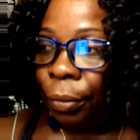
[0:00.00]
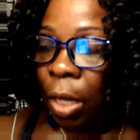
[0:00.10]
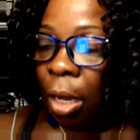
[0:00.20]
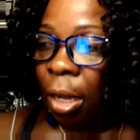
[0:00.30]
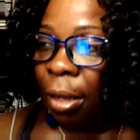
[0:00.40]

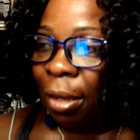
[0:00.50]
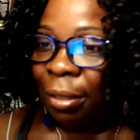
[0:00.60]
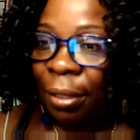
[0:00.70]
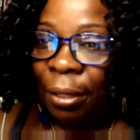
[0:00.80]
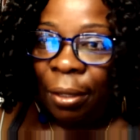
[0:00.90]
uh,
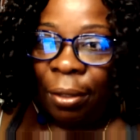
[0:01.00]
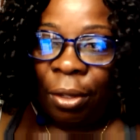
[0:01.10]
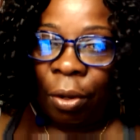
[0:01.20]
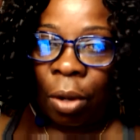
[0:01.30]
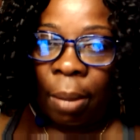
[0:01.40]

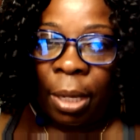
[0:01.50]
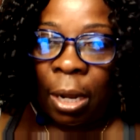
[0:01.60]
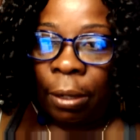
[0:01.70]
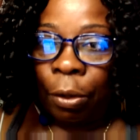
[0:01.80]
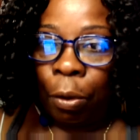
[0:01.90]
coming
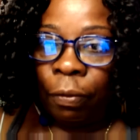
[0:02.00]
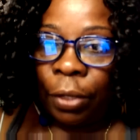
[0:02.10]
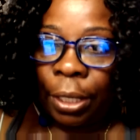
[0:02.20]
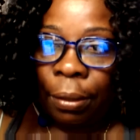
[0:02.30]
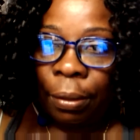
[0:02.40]
out of
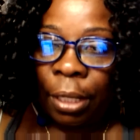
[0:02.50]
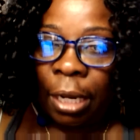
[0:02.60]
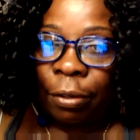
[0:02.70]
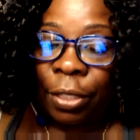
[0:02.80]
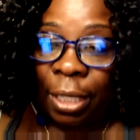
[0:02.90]
COVID,
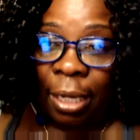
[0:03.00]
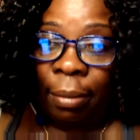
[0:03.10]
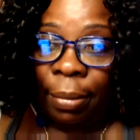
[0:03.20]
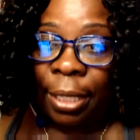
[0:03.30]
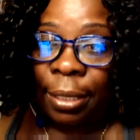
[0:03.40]
they're
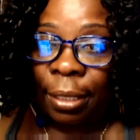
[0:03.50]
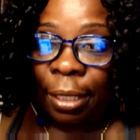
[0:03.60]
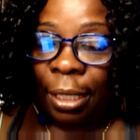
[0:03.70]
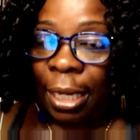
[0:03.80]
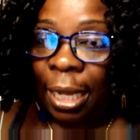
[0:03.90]
saying
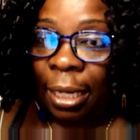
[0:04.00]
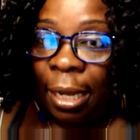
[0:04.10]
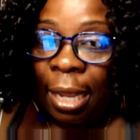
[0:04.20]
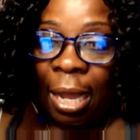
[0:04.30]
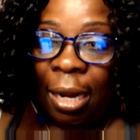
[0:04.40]
basically that
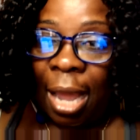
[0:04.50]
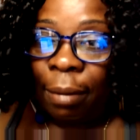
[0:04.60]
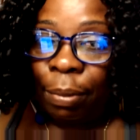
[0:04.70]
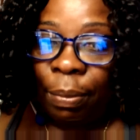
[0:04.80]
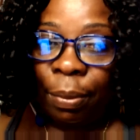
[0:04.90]
a lot
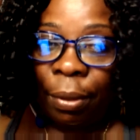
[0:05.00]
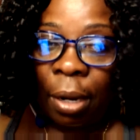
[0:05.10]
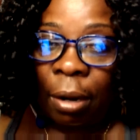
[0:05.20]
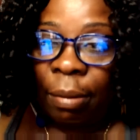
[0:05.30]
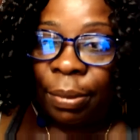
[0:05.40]
of people
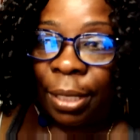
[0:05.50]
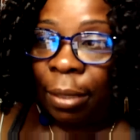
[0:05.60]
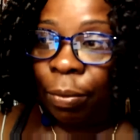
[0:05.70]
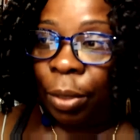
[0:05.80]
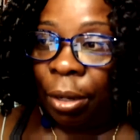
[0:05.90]
are
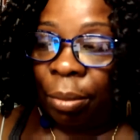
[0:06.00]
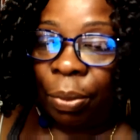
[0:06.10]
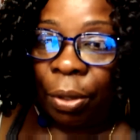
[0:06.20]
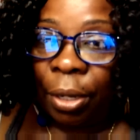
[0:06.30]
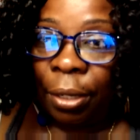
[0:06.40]
upset with their
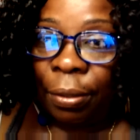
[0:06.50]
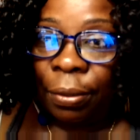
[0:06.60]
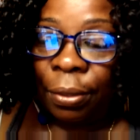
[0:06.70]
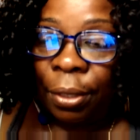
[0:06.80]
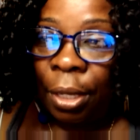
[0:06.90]

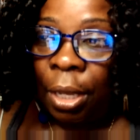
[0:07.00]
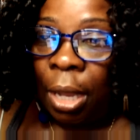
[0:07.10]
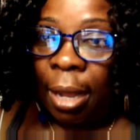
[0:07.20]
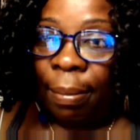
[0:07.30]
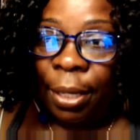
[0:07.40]
employers,
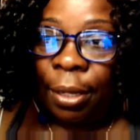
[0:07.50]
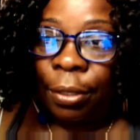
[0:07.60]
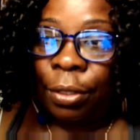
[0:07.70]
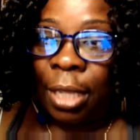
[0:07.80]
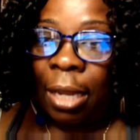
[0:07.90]

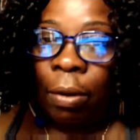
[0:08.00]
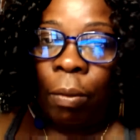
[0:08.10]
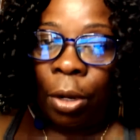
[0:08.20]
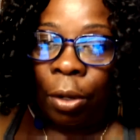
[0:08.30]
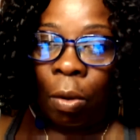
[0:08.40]
because they don't
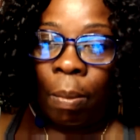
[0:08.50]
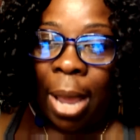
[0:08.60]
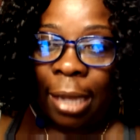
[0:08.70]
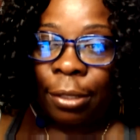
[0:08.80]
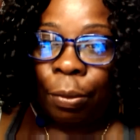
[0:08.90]
want to go
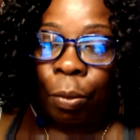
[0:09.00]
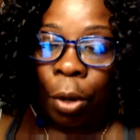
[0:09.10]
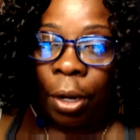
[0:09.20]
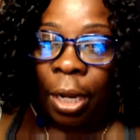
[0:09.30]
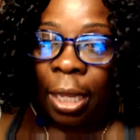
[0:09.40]
back to
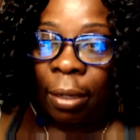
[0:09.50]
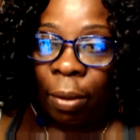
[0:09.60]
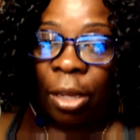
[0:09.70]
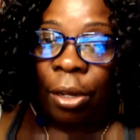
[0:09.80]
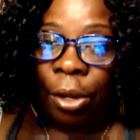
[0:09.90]
work
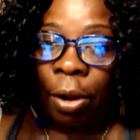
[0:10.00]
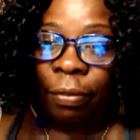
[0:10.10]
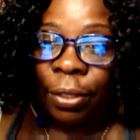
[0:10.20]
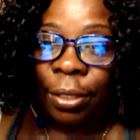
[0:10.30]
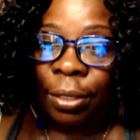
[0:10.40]
in the
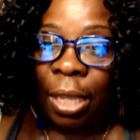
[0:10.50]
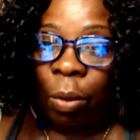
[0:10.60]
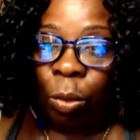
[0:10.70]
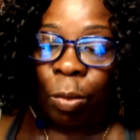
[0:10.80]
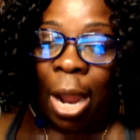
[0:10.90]
office. They
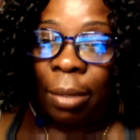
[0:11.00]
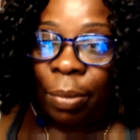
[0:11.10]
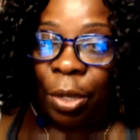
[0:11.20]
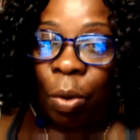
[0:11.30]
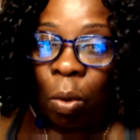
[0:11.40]
would rather
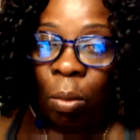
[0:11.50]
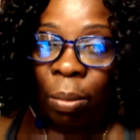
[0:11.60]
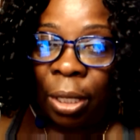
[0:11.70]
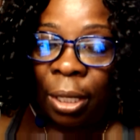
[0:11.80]
be home,